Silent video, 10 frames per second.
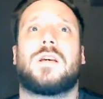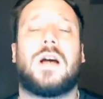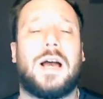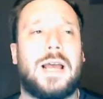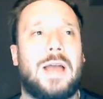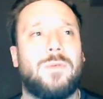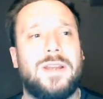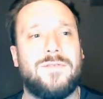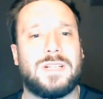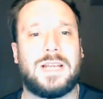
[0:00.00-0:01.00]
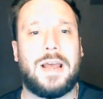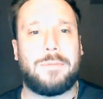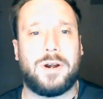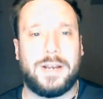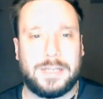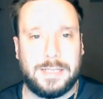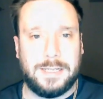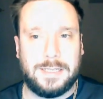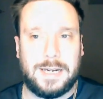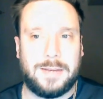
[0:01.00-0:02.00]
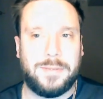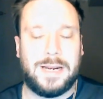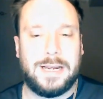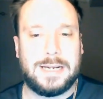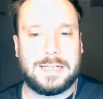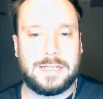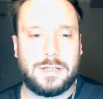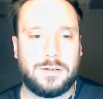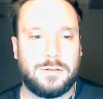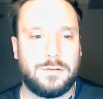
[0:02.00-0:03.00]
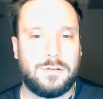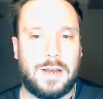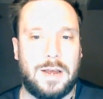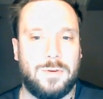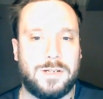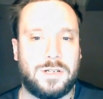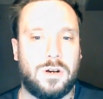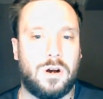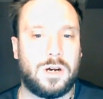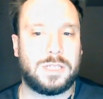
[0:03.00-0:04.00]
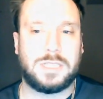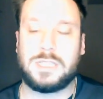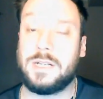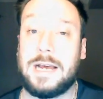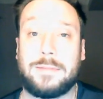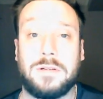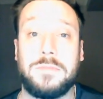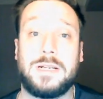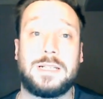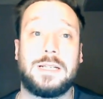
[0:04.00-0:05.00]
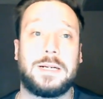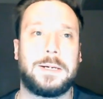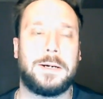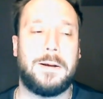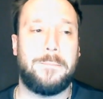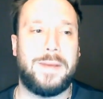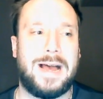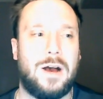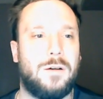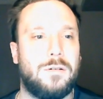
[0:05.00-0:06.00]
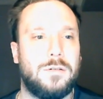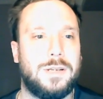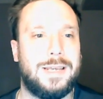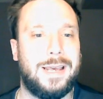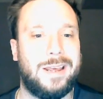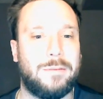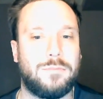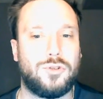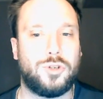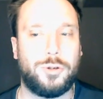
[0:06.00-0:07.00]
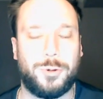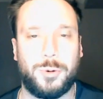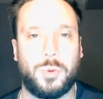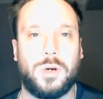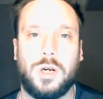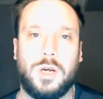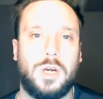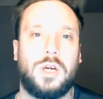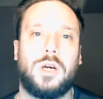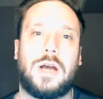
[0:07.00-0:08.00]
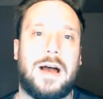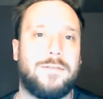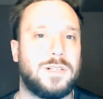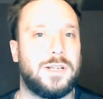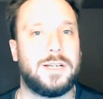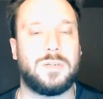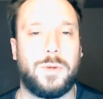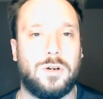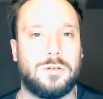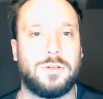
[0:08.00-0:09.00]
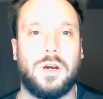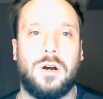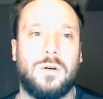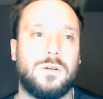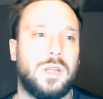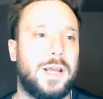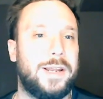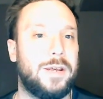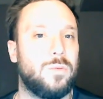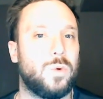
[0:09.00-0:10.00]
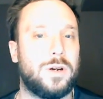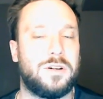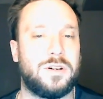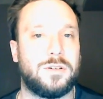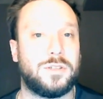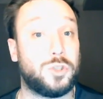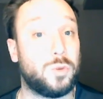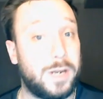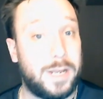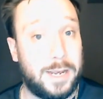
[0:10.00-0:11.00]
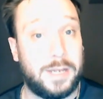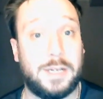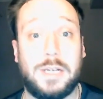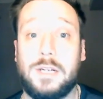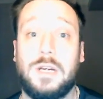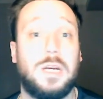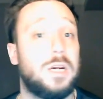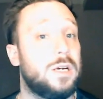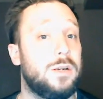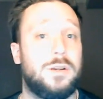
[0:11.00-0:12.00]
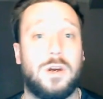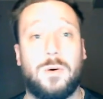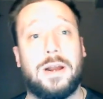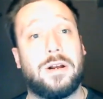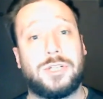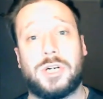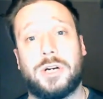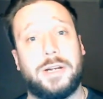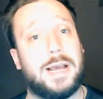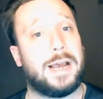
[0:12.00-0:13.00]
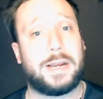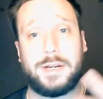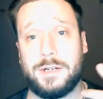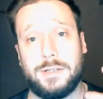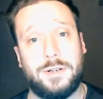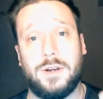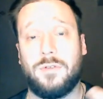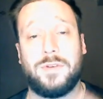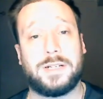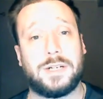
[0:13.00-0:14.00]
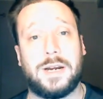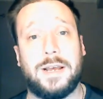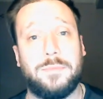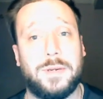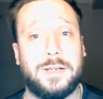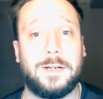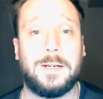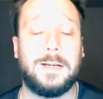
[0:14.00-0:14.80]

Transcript: I I wouldn't even say I predict it. I mean, I guess I was cautiously optimistic about game two. Obviously, as we all know, the Lightning were shorthanded. No Erik Cernak, no Victor Hedman.